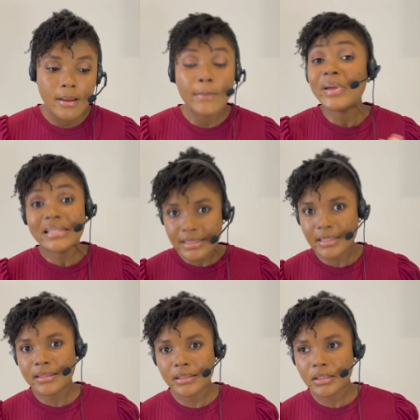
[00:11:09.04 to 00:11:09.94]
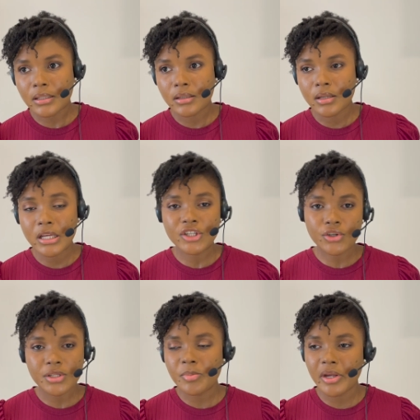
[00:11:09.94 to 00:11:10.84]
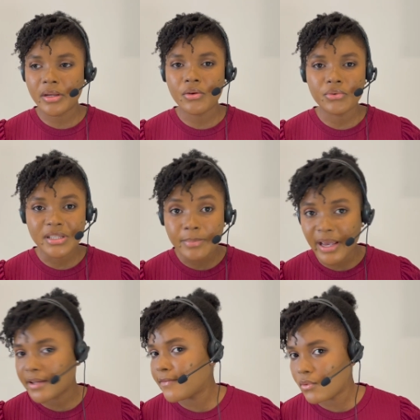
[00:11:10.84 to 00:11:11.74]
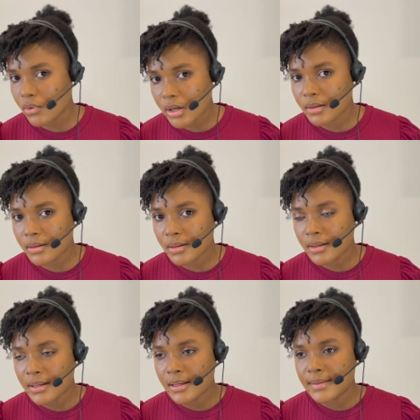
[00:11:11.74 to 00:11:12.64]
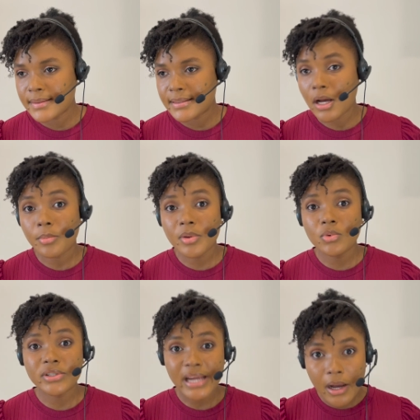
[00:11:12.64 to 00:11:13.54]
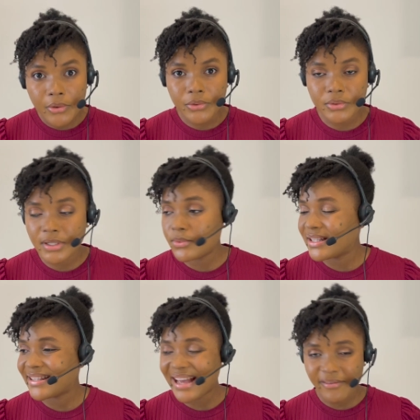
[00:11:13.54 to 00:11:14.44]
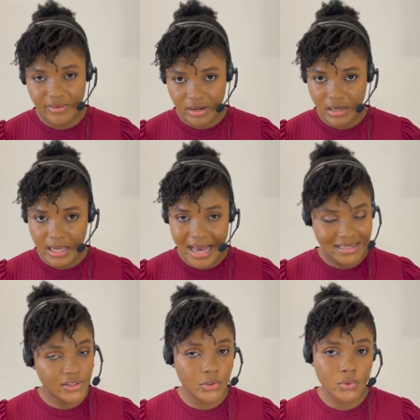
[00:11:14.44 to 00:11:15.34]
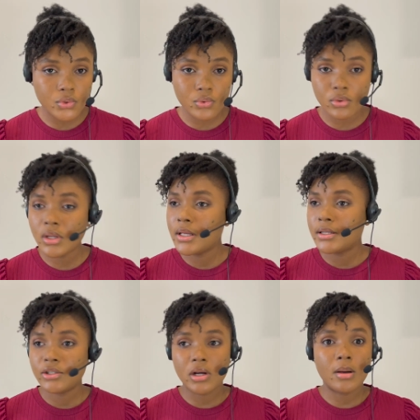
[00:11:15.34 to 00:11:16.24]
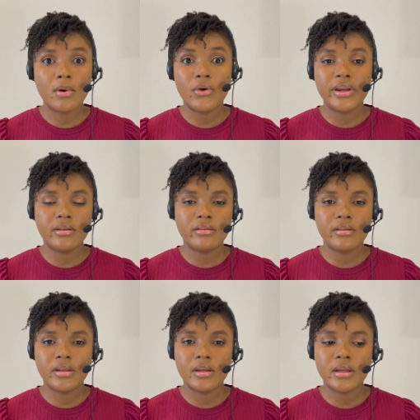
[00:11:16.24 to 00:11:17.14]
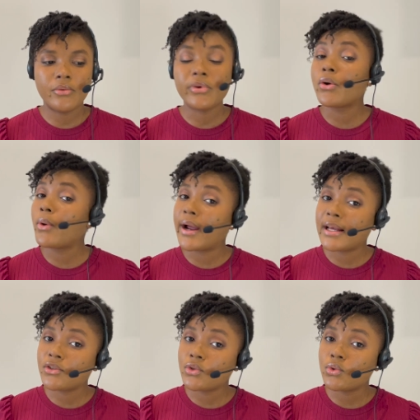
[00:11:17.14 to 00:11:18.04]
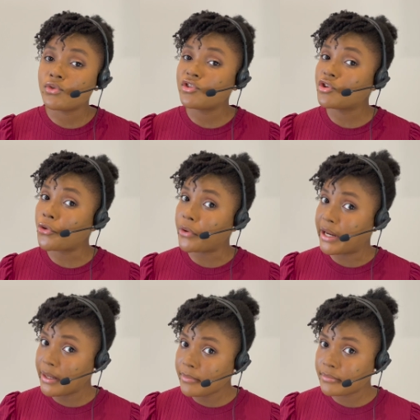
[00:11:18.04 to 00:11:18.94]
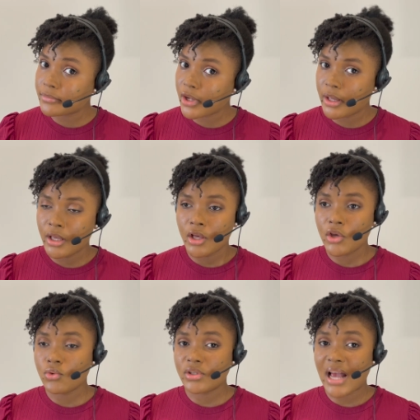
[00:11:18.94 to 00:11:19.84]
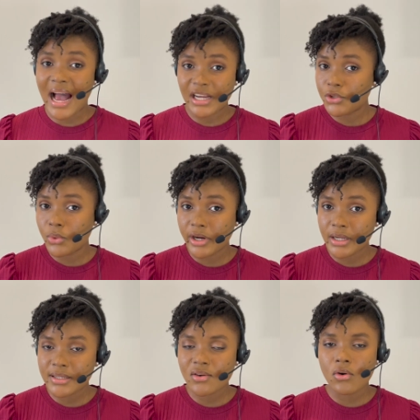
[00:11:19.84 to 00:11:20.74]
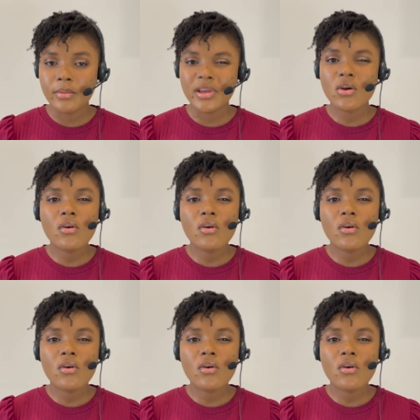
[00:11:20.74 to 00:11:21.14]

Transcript: Basically, it's just being respectful. CELPIP will tell you they would never ask you to talk about anything that requires you to scream, use harsh words, or be